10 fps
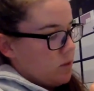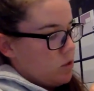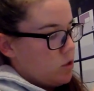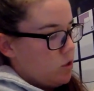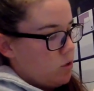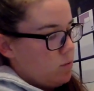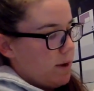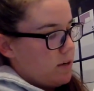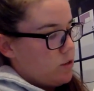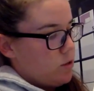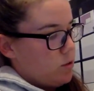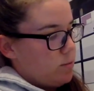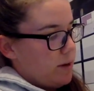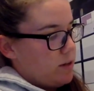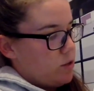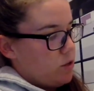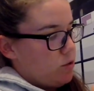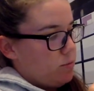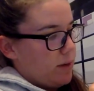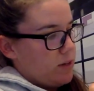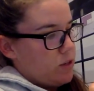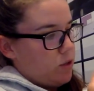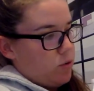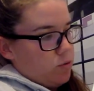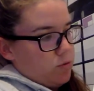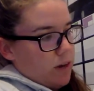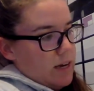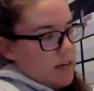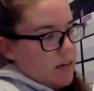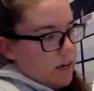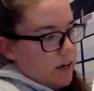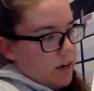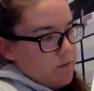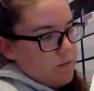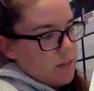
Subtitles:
2 by 2 by 2 by 2, right here,